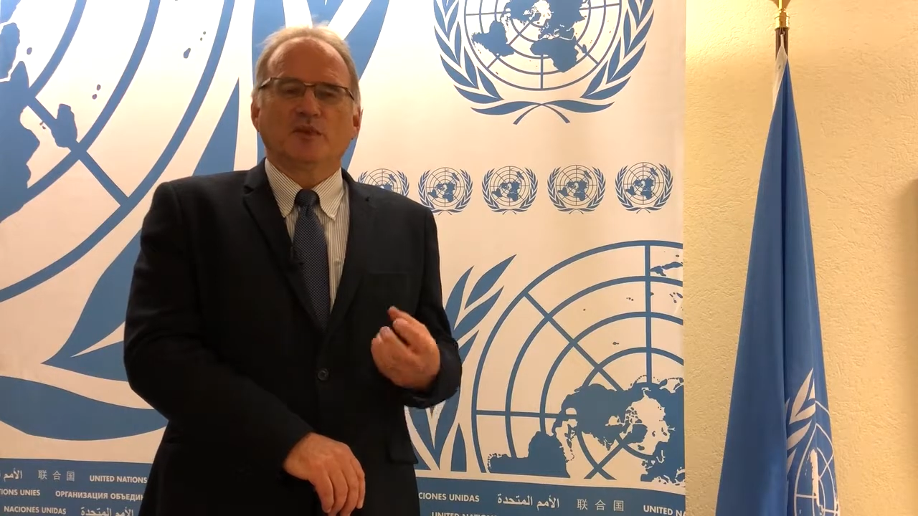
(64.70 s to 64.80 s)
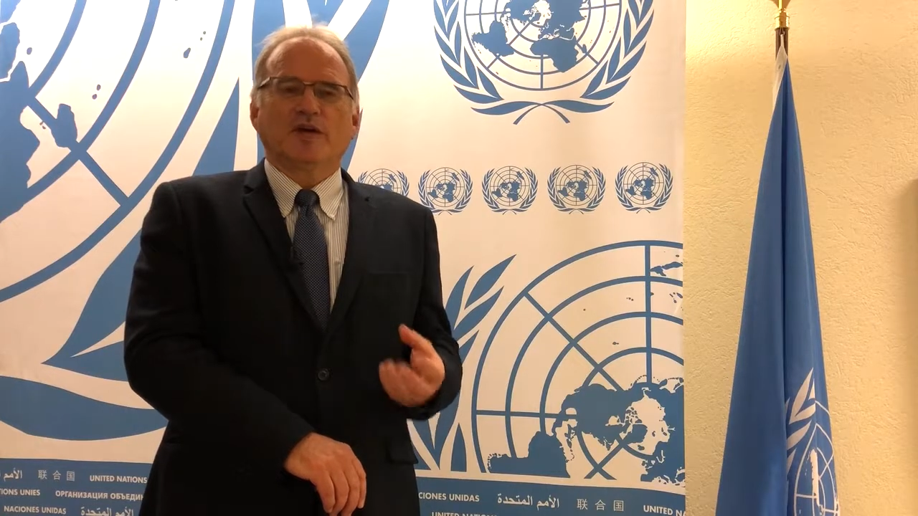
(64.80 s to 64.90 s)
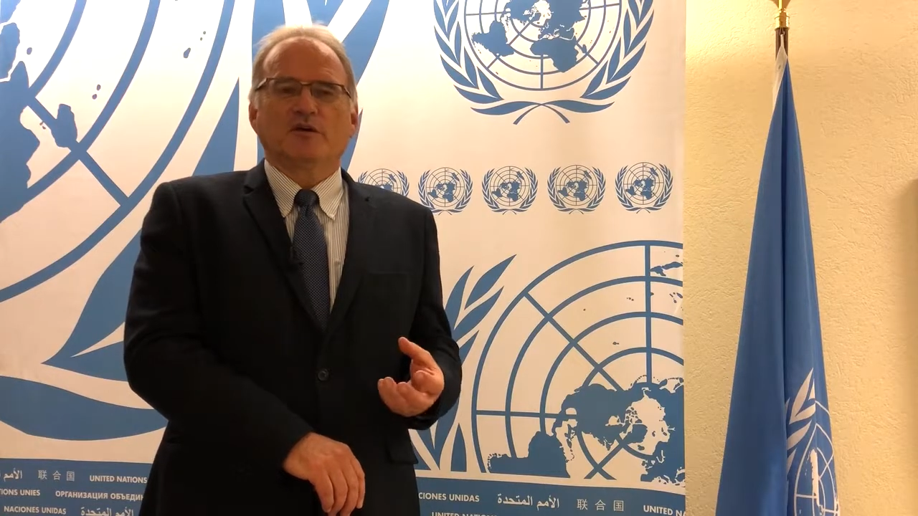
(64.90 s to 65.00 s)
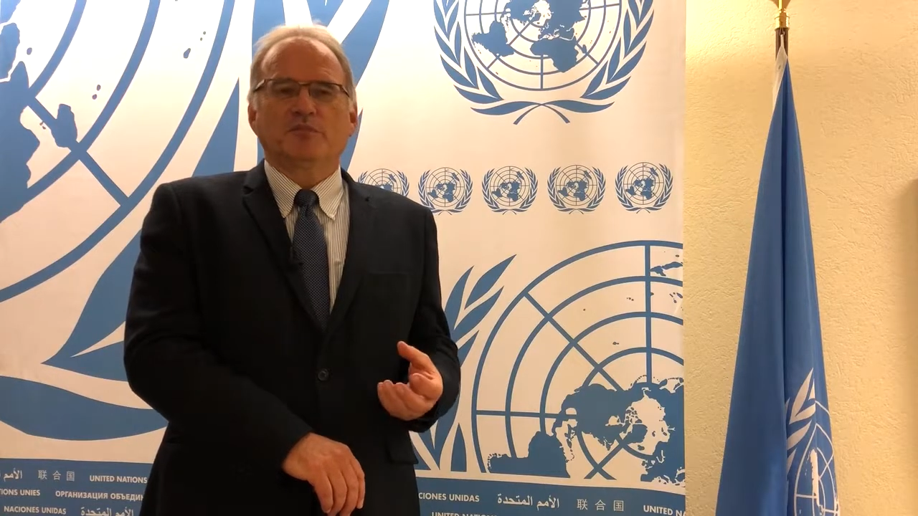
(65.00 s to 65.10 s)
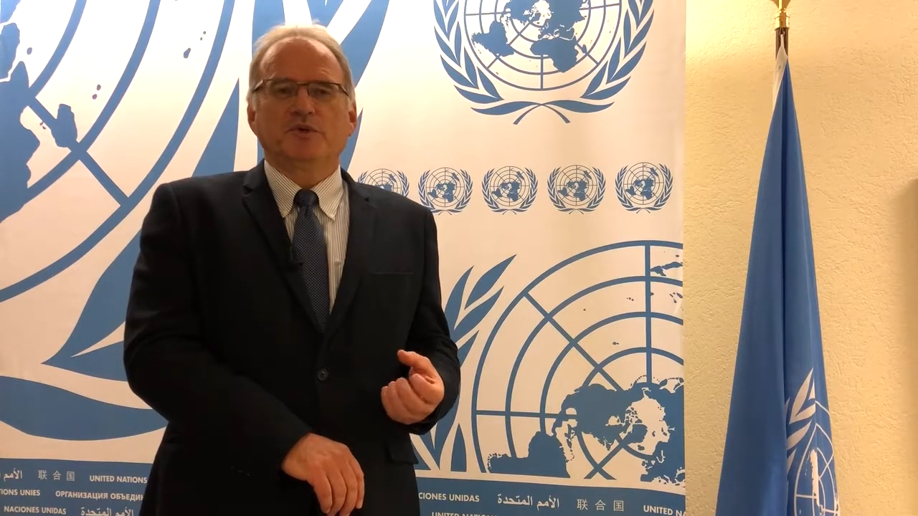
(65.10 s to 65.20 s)
by
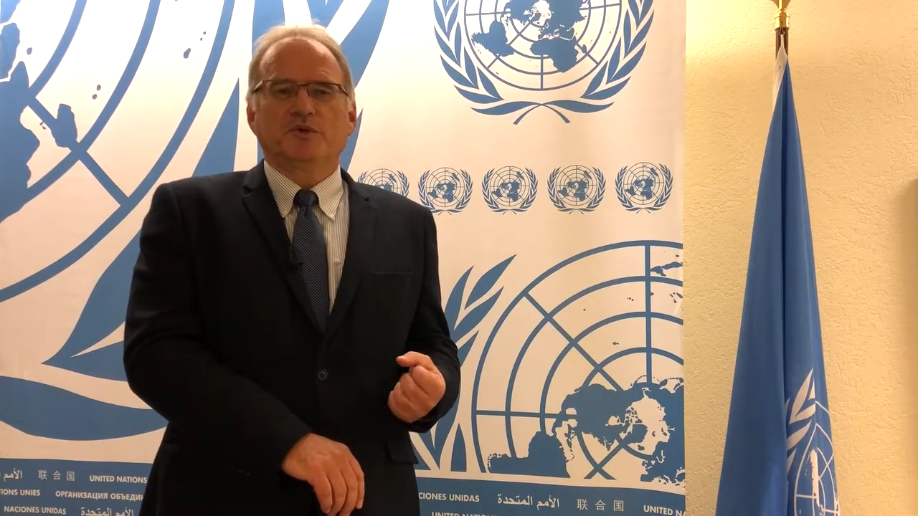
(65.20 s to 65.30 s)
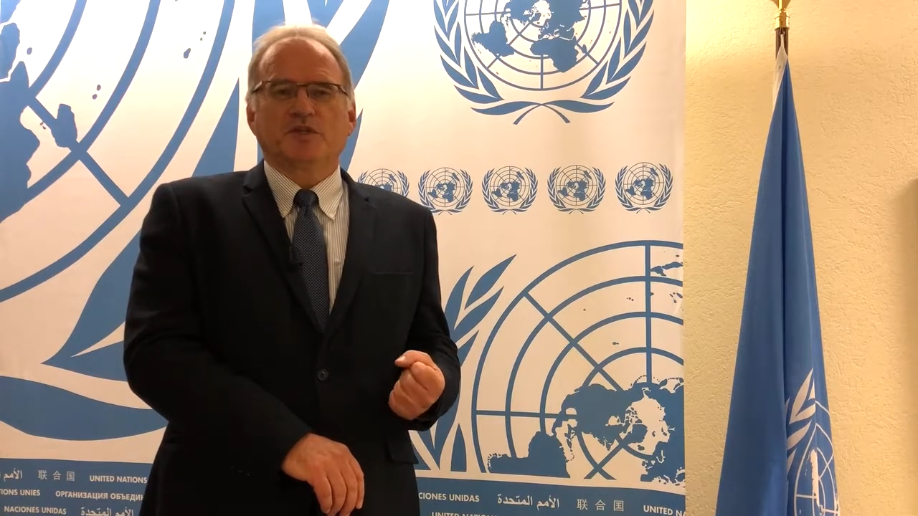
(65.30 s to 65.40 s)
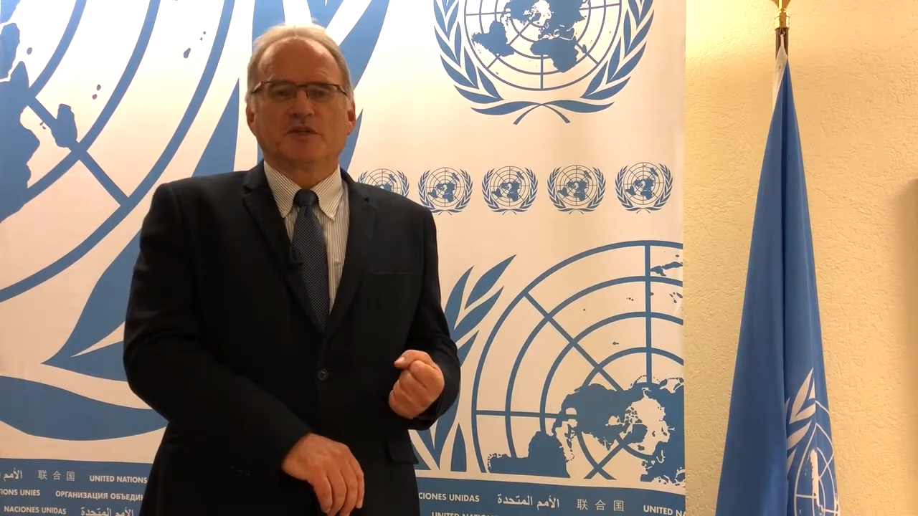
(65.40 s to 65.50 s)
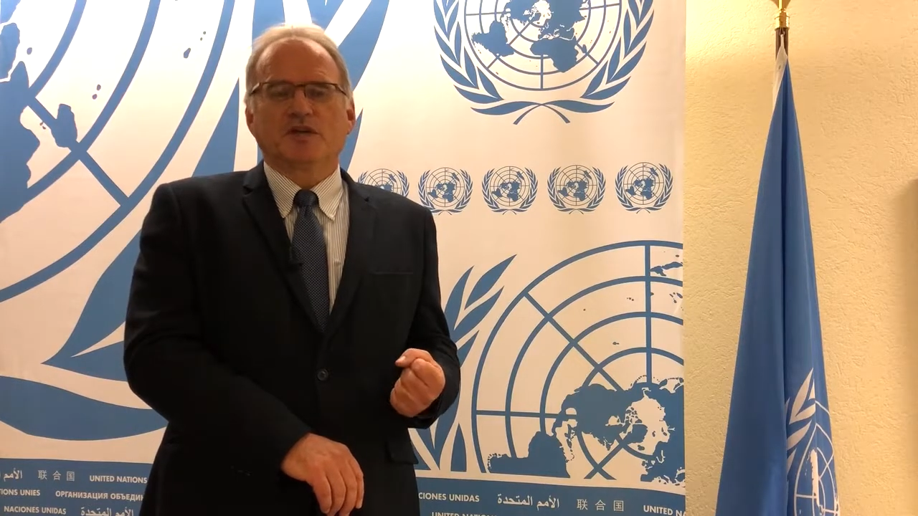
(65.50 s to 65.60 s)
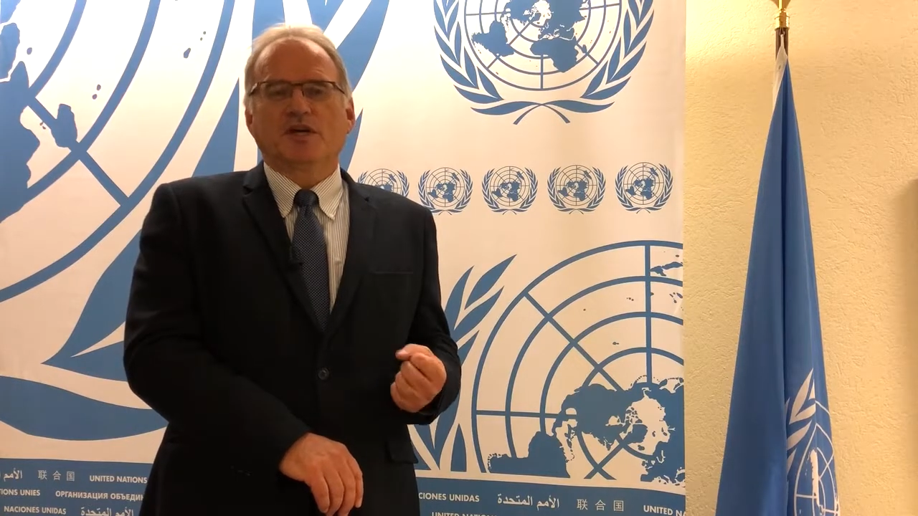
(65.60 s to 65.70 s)

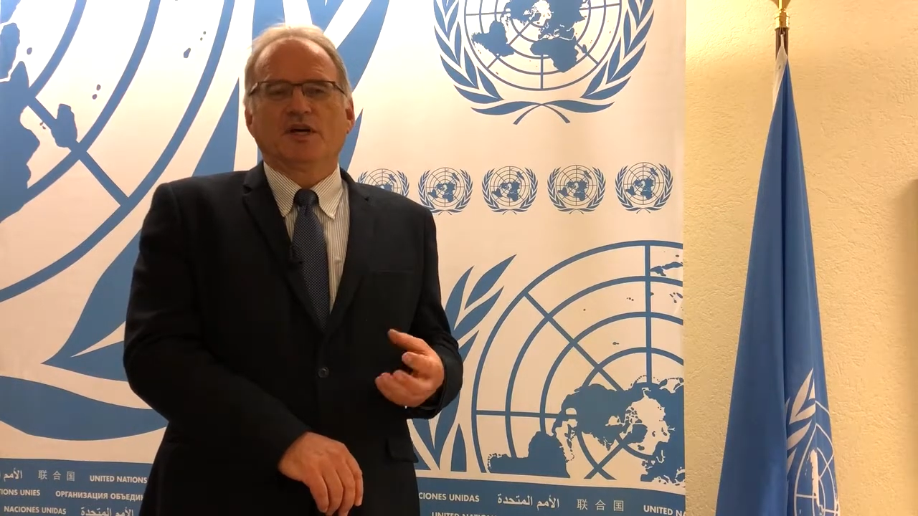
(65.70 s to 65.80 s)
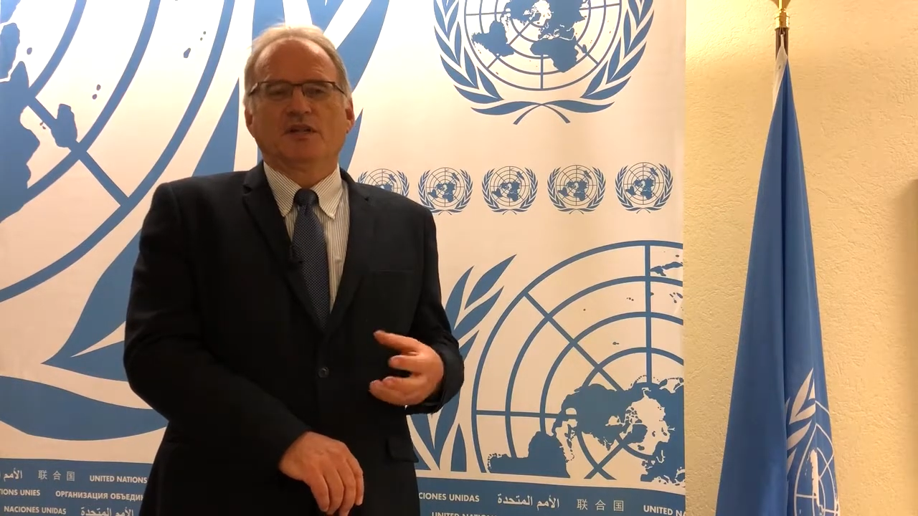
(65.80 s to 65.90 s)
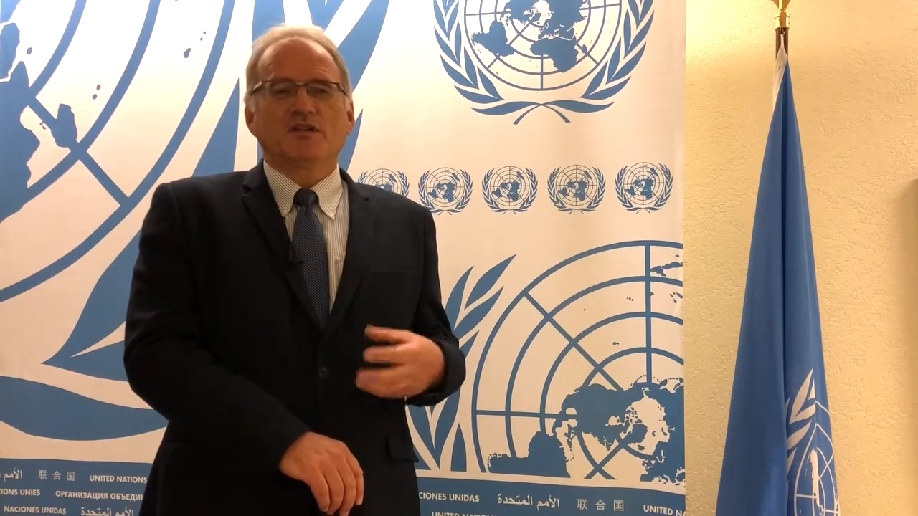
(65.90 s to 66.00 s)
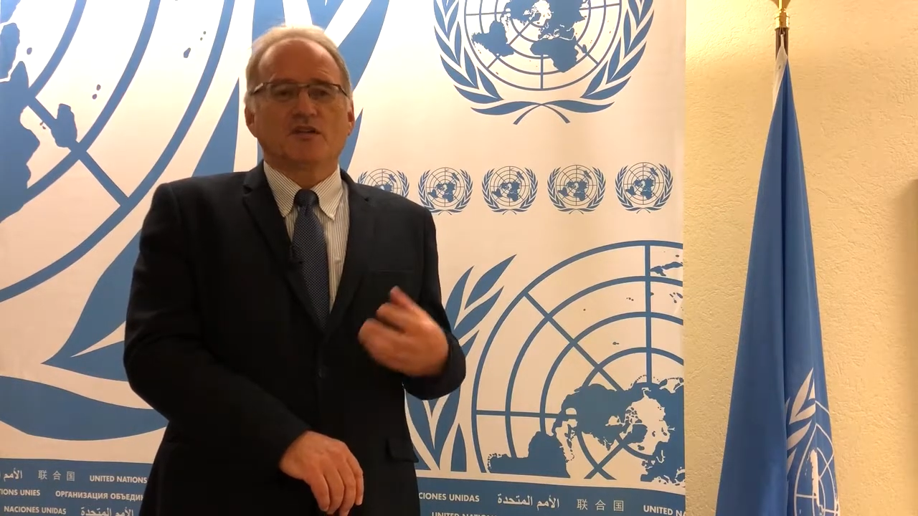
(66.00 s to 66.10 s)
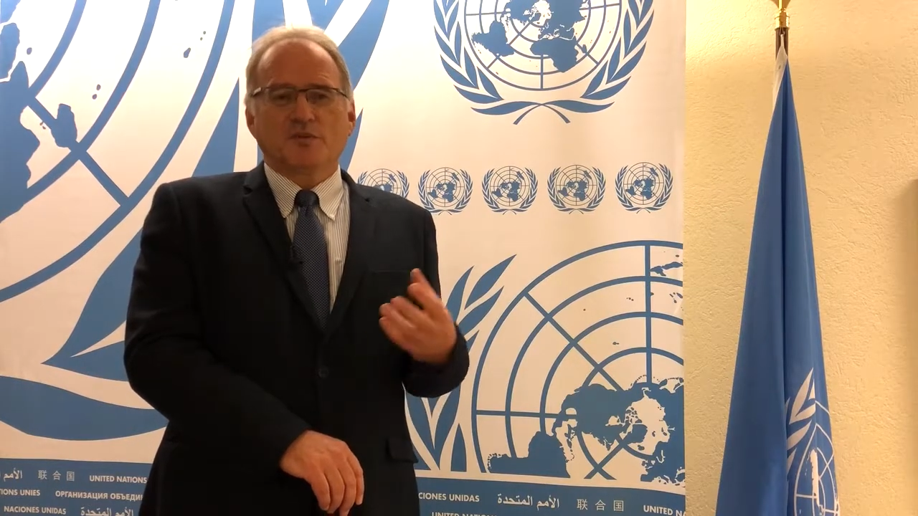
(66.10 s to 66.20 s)
computers.
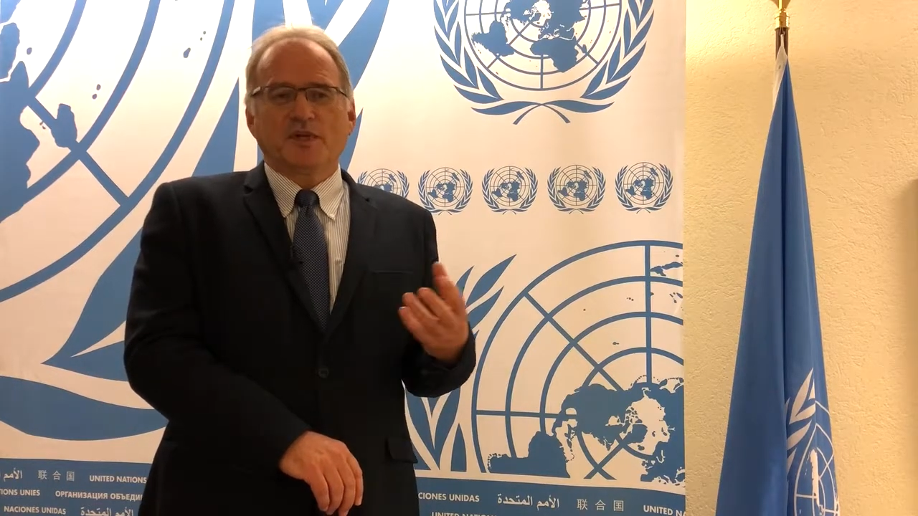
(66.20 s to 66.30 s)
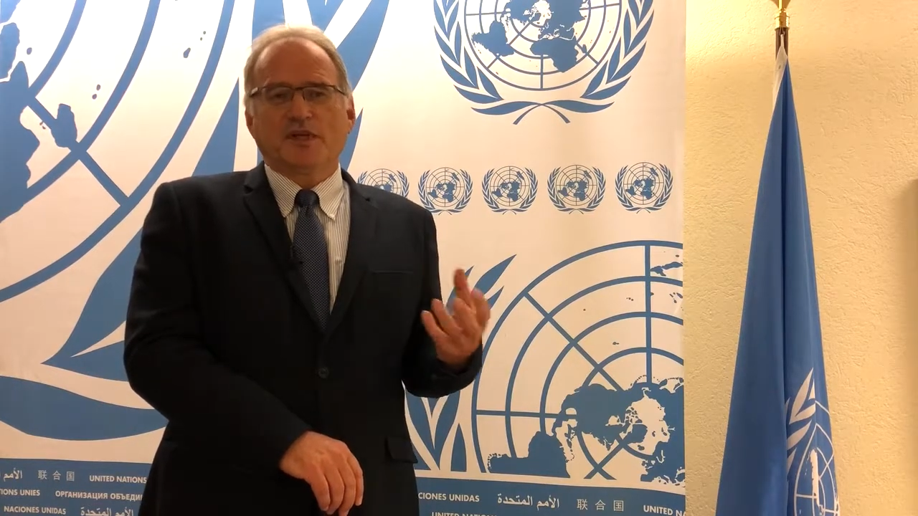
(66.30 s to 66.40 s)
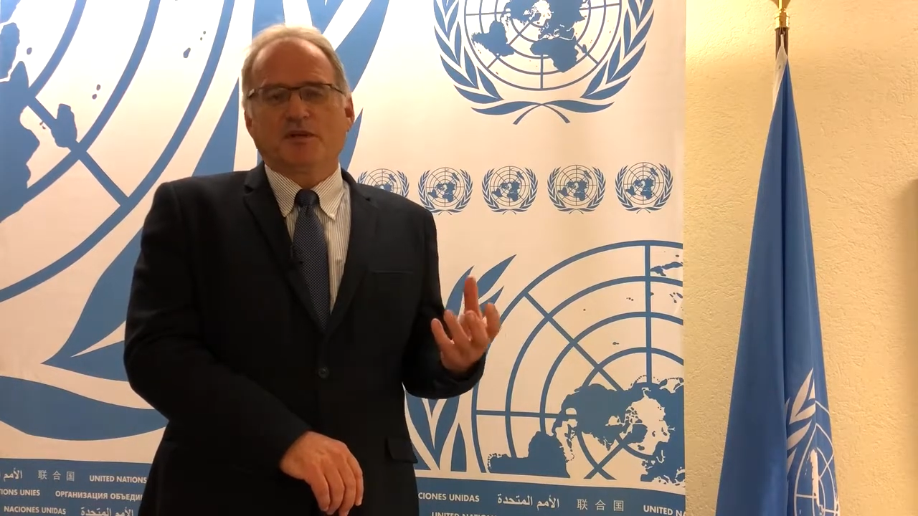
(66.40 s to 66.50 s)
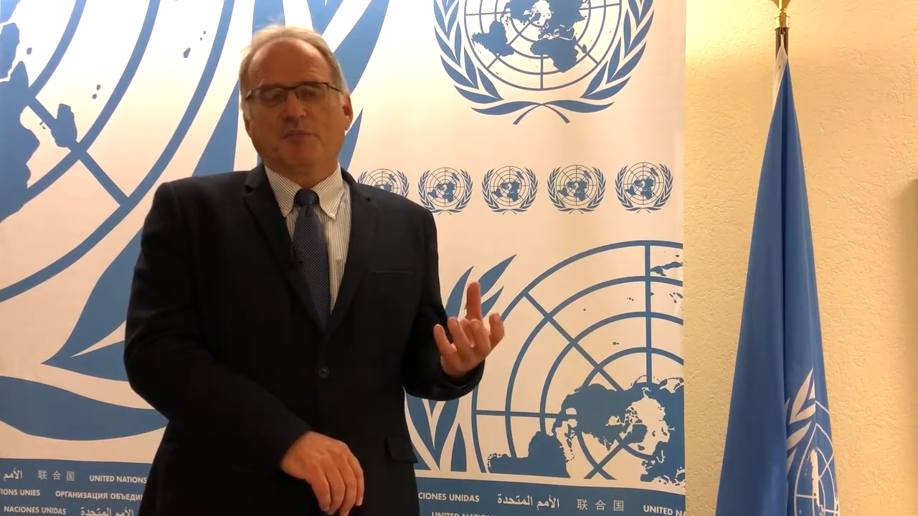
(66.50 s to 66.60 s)
This has been